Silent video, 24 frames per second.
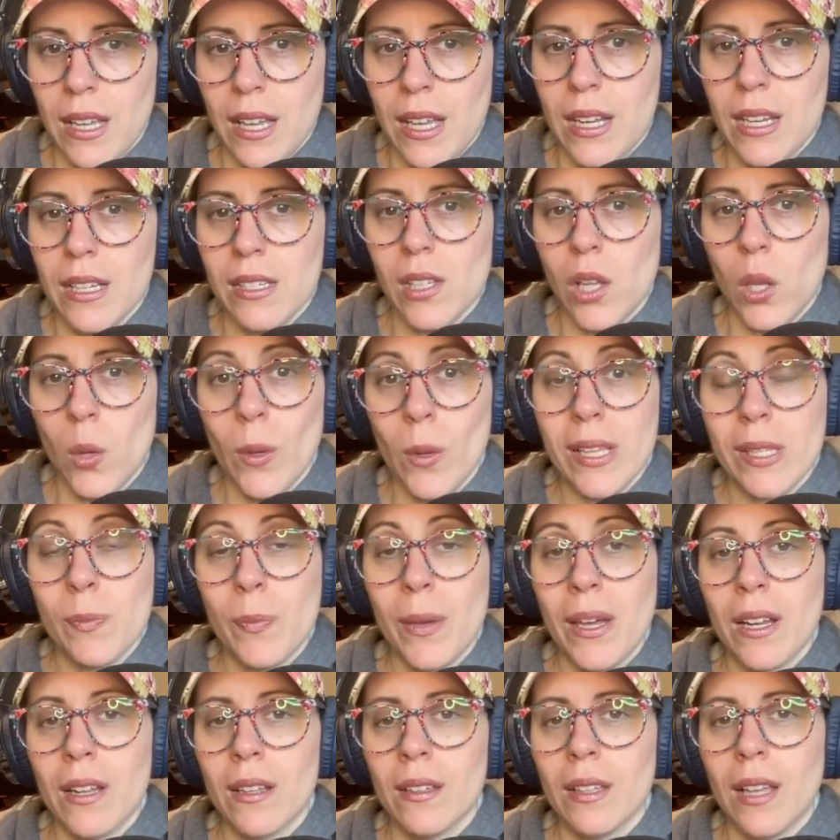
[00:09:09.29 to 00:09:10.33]
And as always,
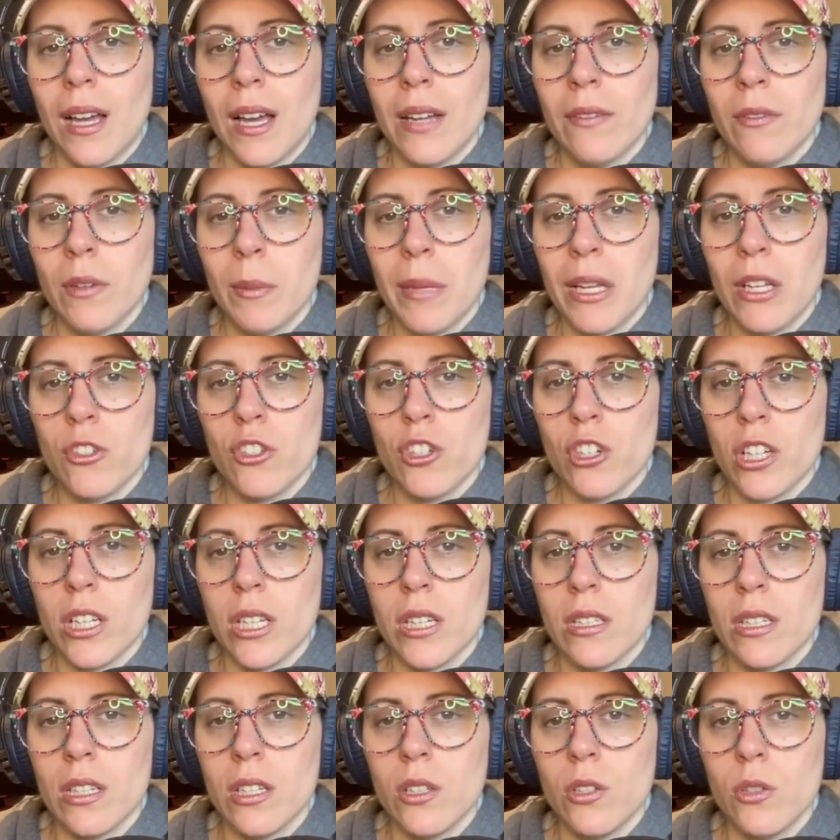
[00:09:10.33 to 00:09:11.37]
BetOnline remains your
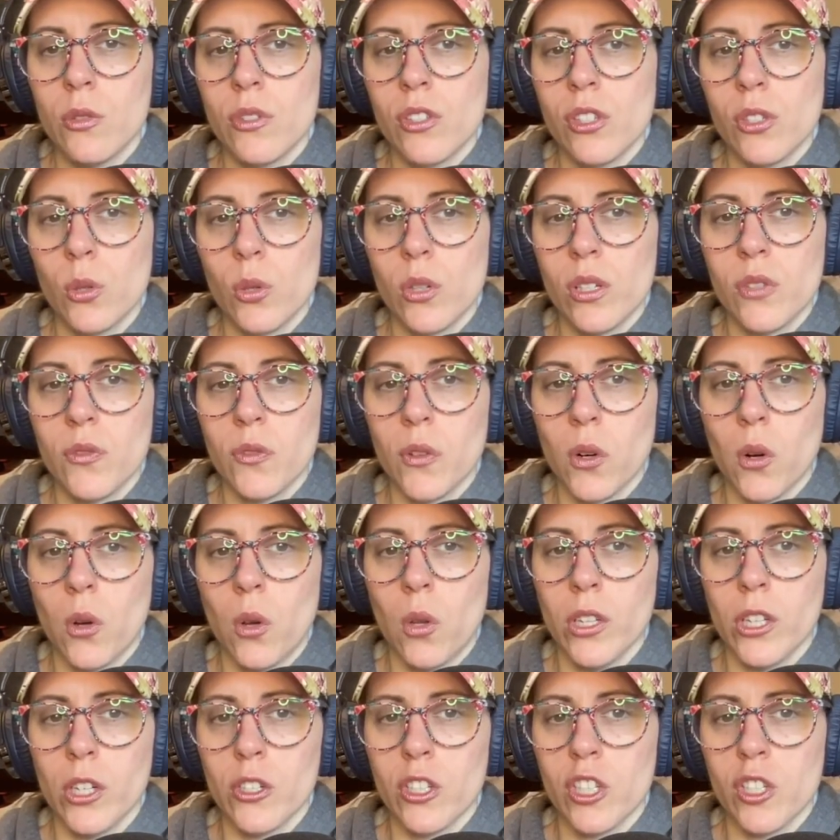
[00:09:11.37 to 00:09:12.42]
continued source for
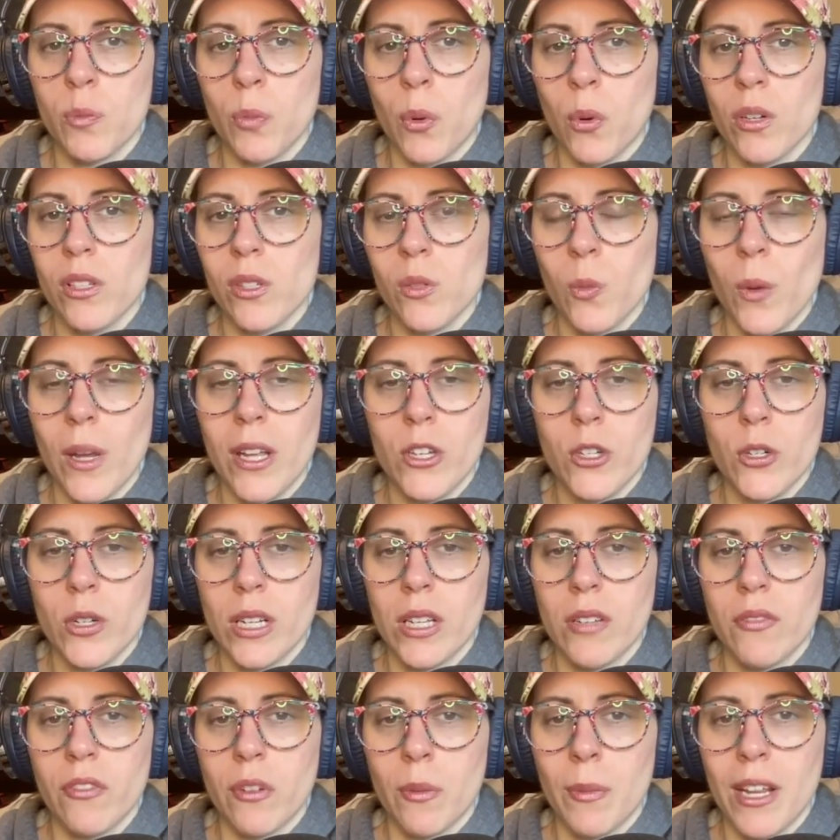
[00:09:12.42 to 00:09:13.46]
all your sports
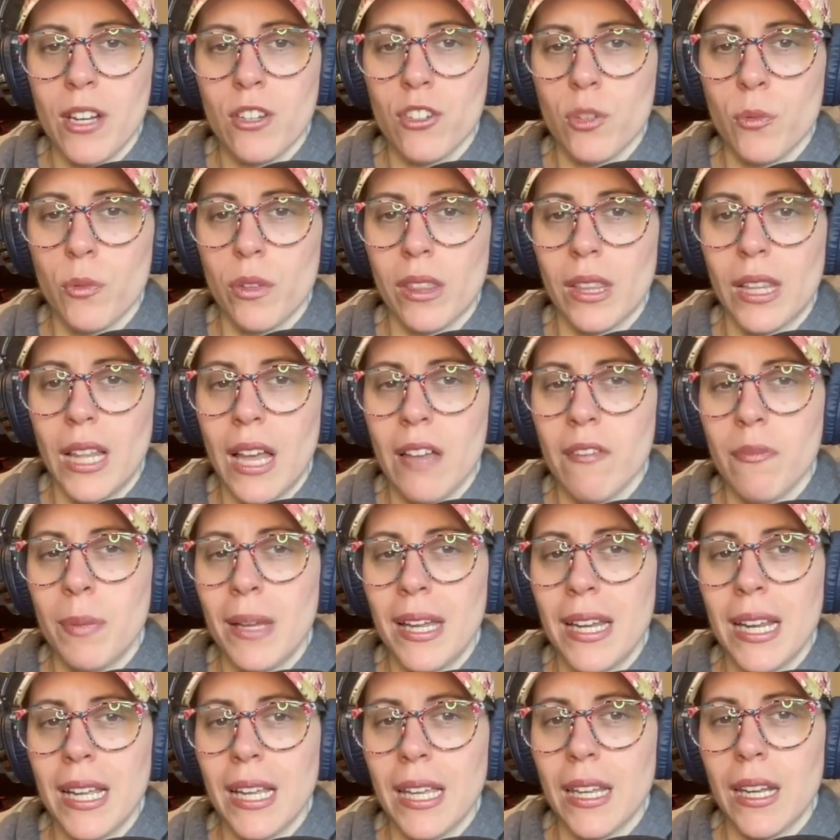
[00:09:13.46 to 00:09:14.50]
wagering information with live
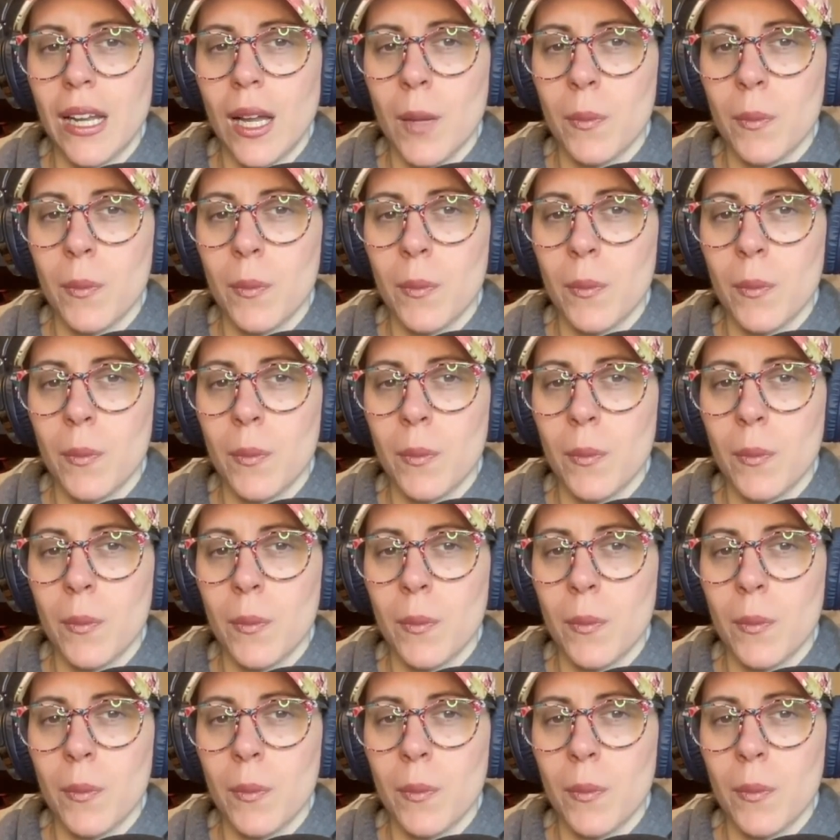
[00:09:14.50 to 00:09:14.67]
betting and